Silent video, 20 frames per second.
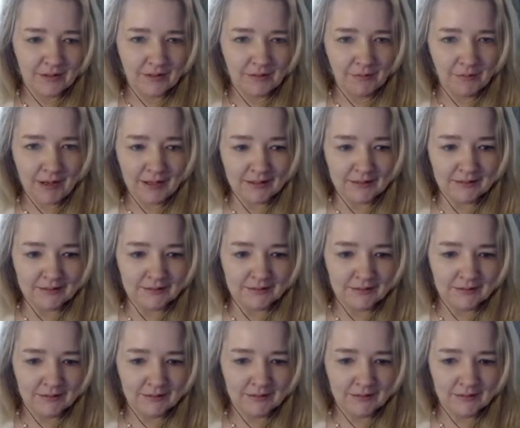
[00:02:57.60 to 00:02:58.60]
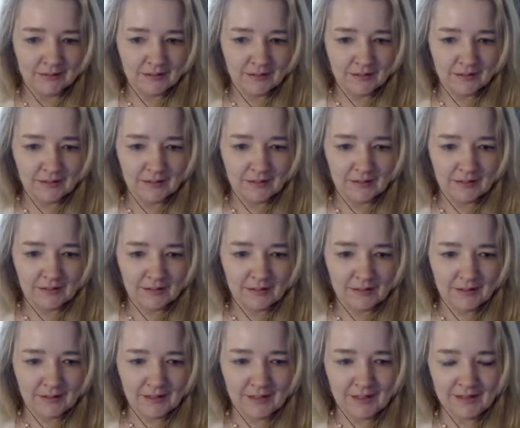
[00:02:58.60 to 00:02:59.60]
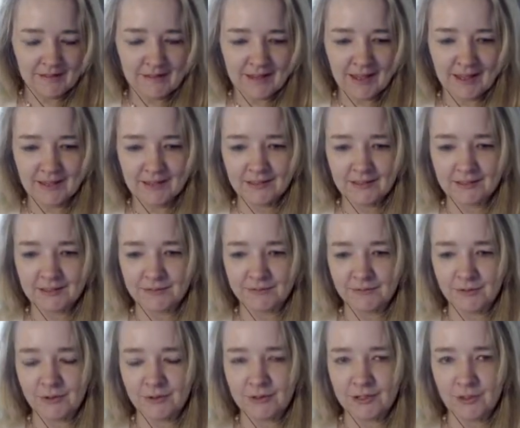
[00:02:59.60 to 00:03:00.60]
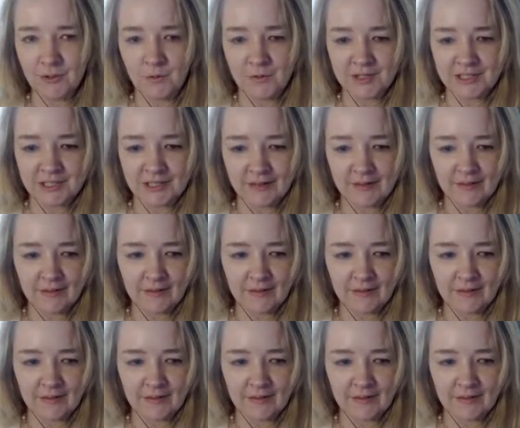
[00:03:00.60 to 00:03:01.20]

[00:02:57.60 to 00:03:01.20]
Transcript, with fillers: Well, in the end, I'll defer to your wishes.